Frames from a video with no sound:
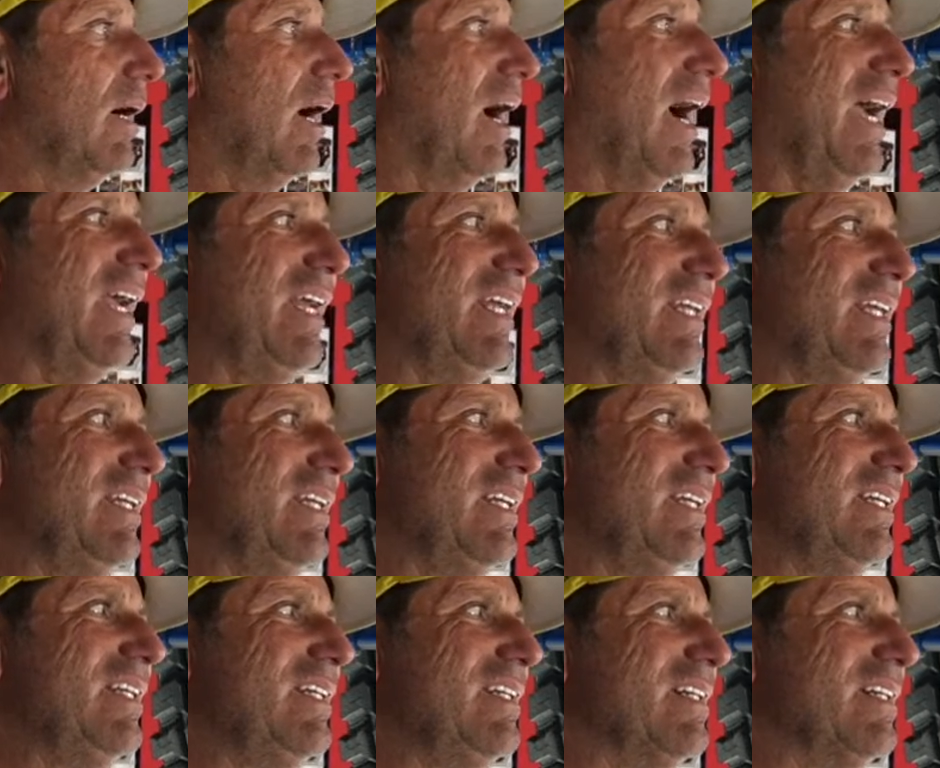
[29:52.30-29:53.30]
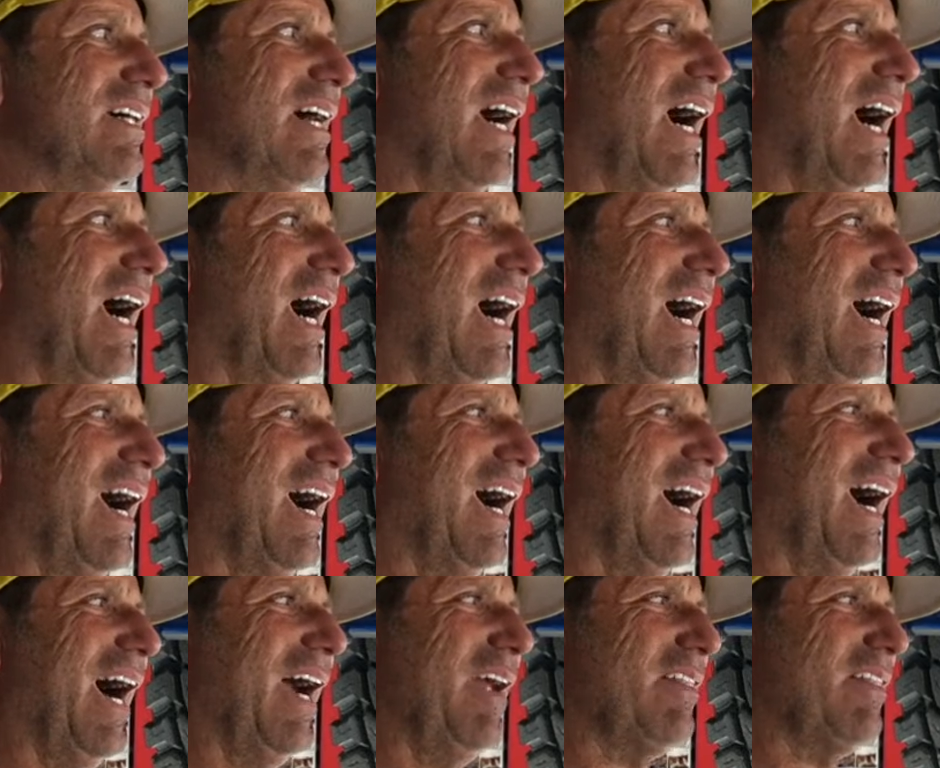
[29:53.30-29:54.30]

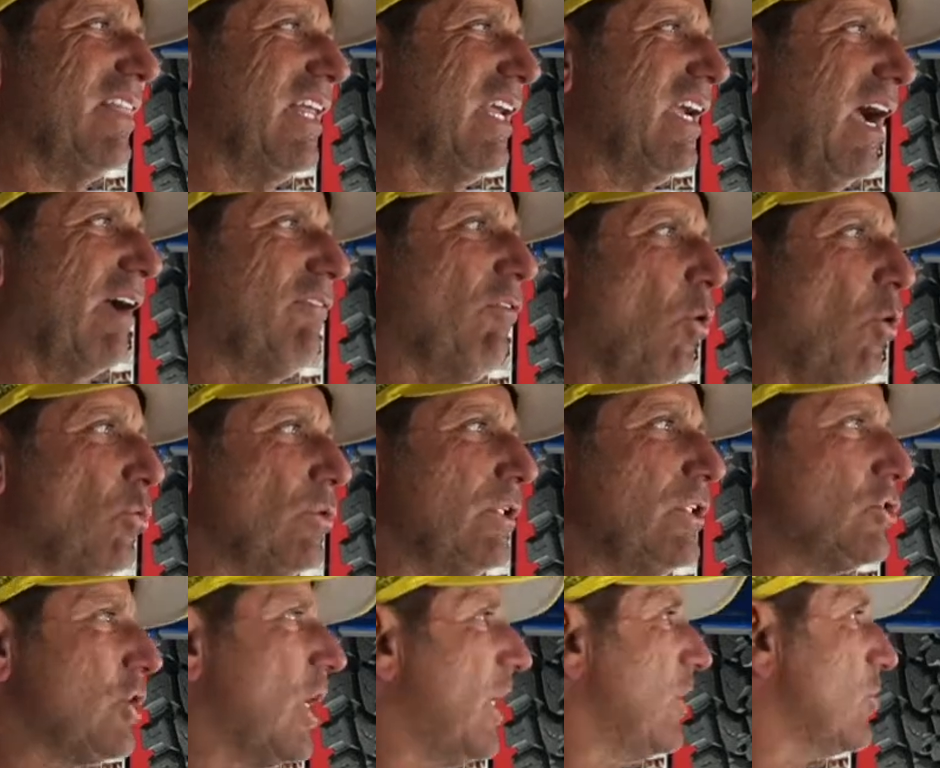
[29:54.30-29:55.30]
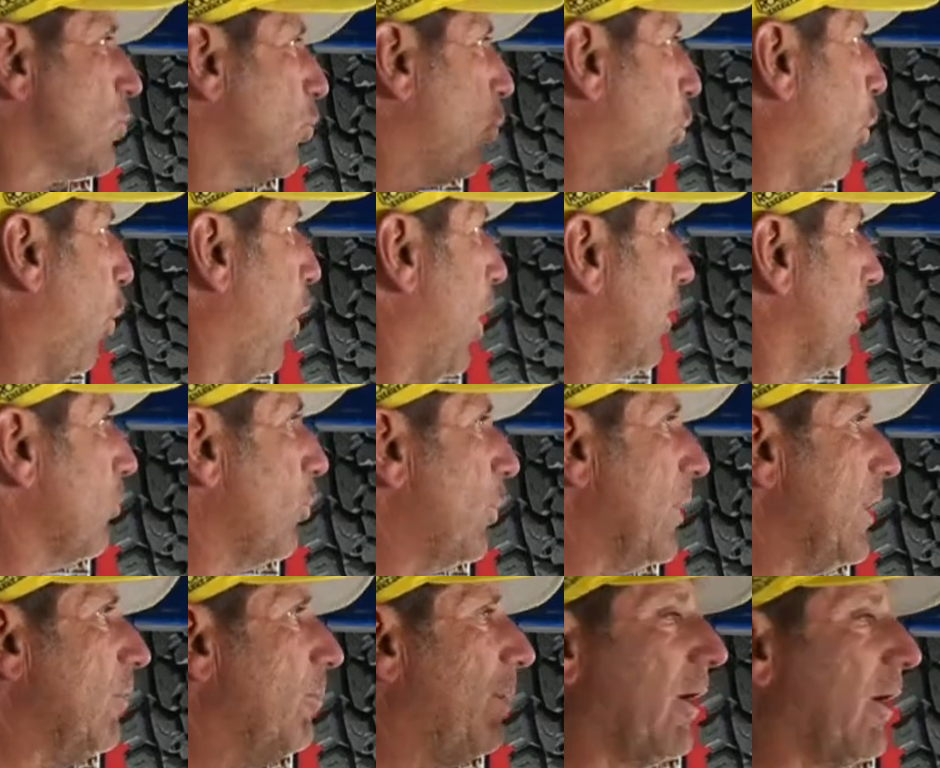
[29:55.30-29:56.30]
I think I've only changed one
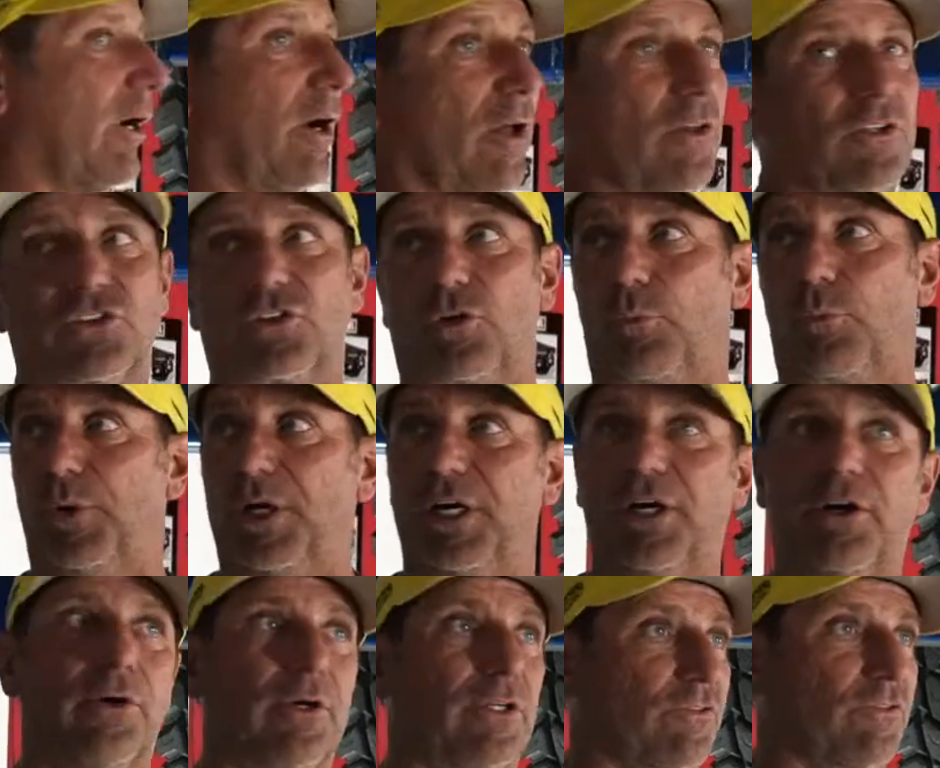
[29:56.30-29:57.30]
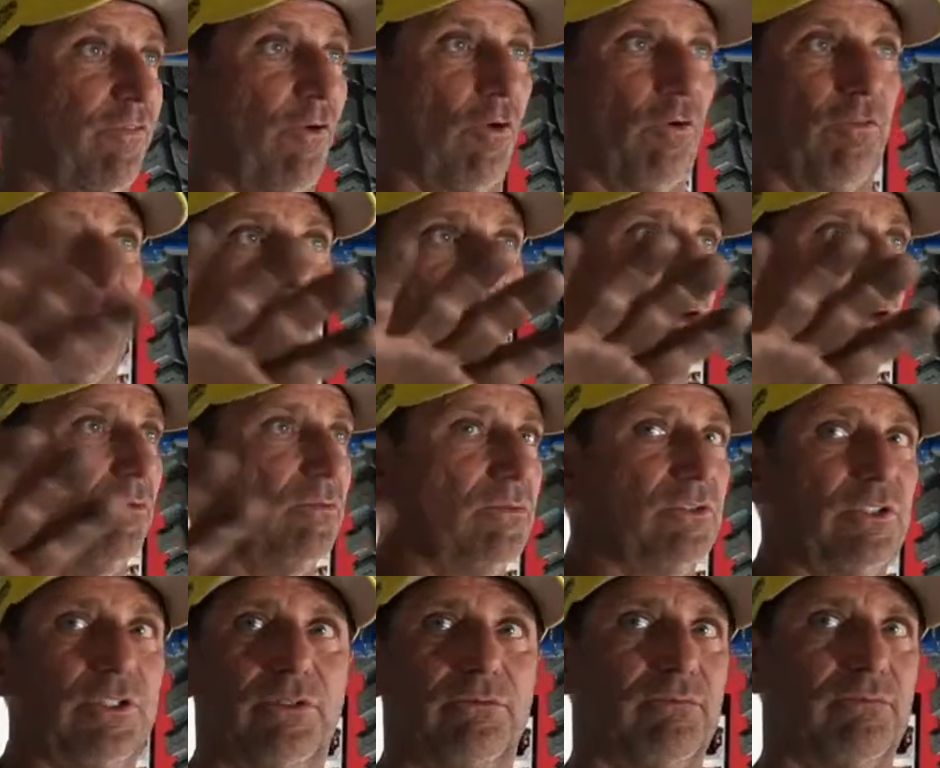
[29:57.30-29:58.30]
wheel bearing on this. The rear is full float.
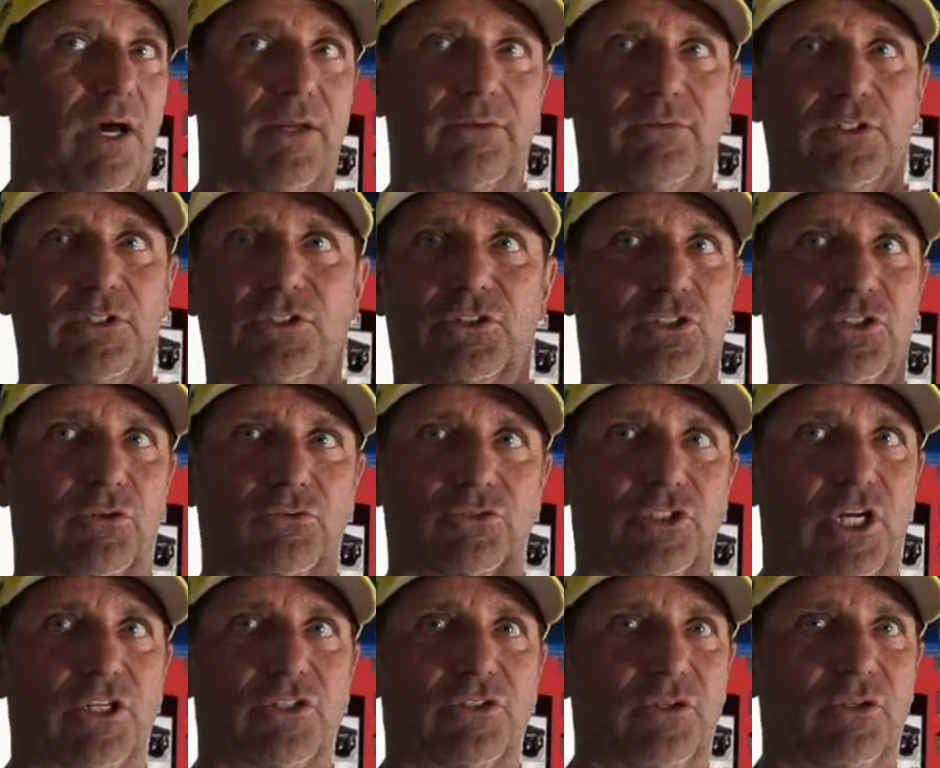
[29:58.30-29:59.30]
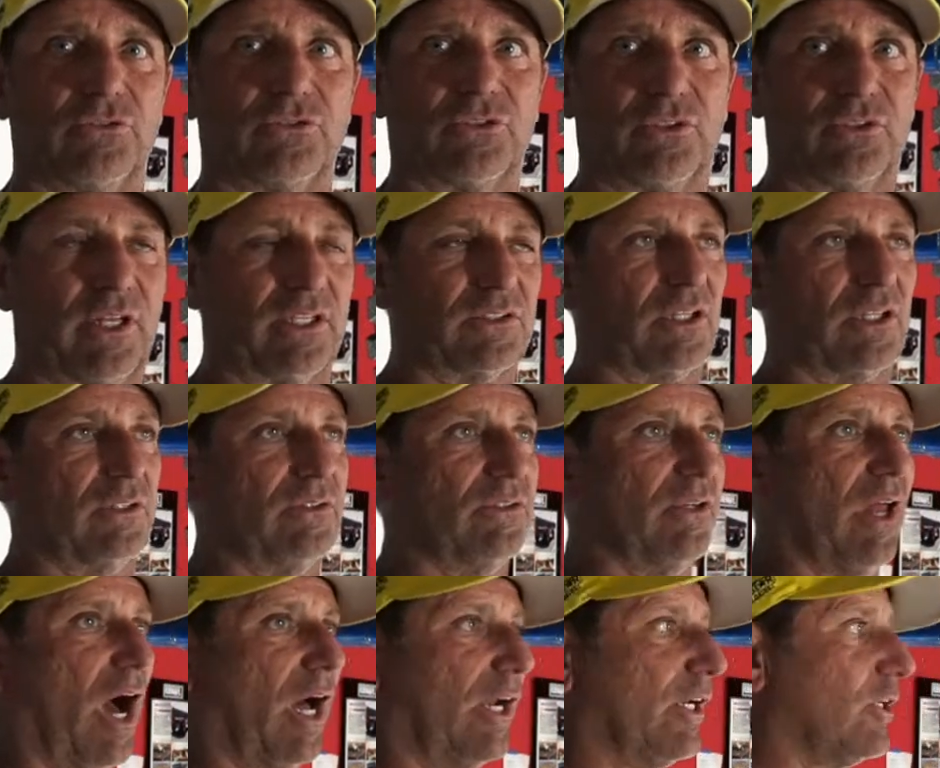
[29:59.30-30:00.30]
You just don't change those. That's a
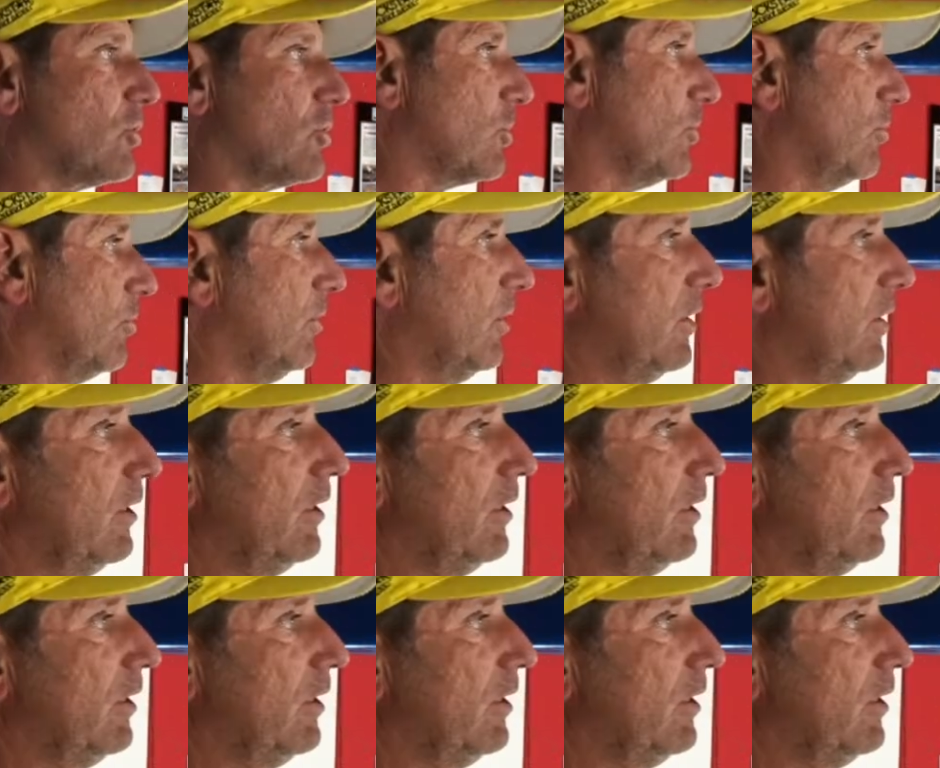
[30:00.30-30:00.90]
non-issue.